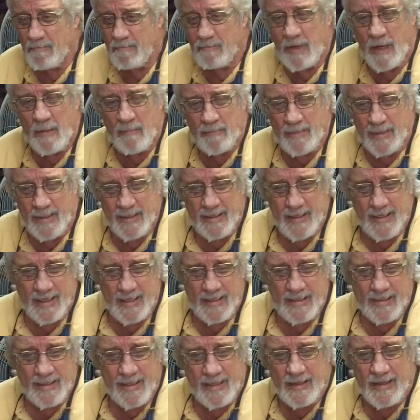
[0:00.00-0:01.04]
bumping
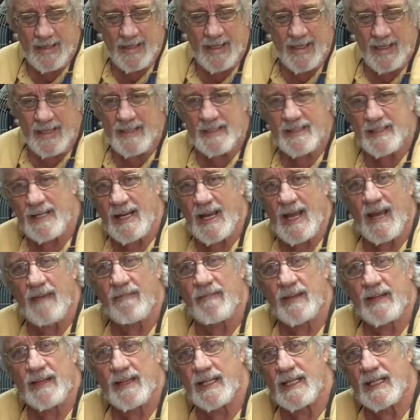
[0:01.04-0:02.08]
into things and
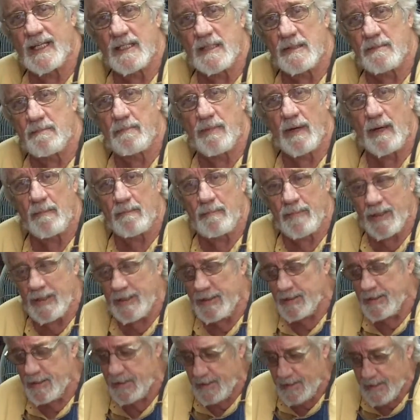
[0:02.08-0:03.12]
having things bump
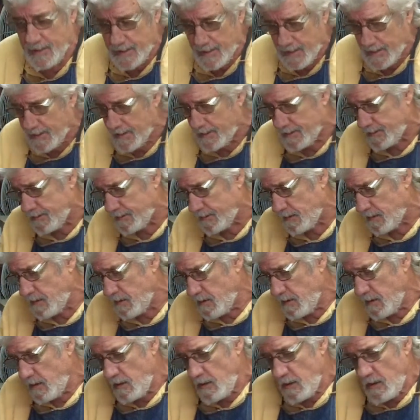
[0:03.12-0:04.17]
into it. And
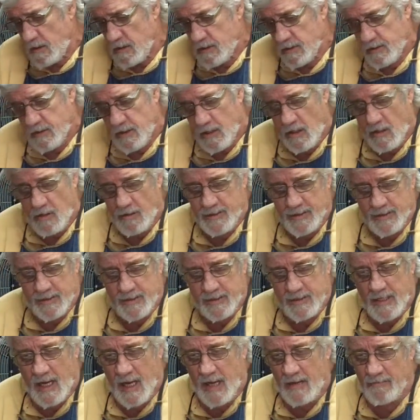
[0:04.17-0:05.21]
so it's
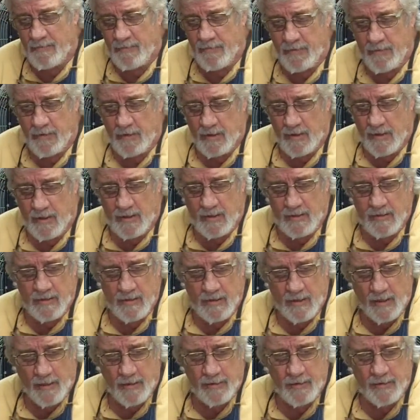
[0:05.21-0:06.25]
time for
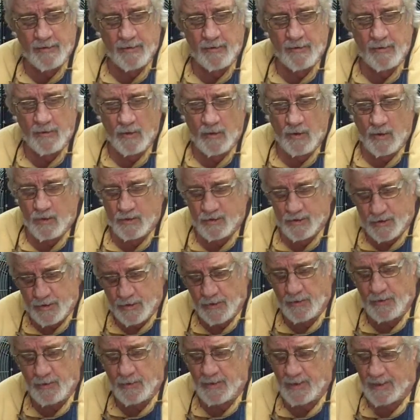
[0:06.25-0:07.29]
a thorough
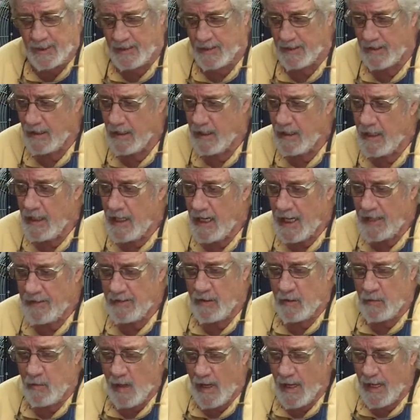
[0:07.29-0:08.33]
tuning. And
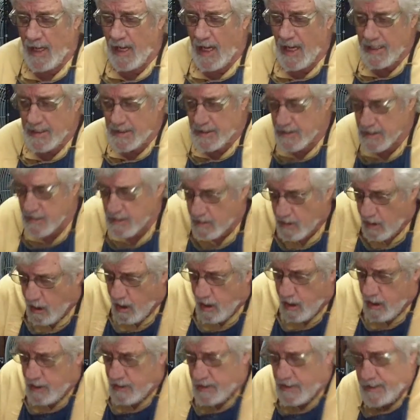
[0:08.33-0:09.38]
the way I
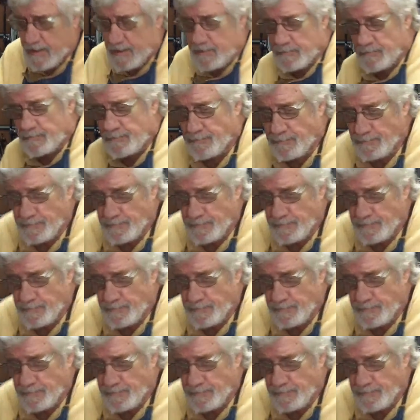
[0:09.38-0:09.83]
start it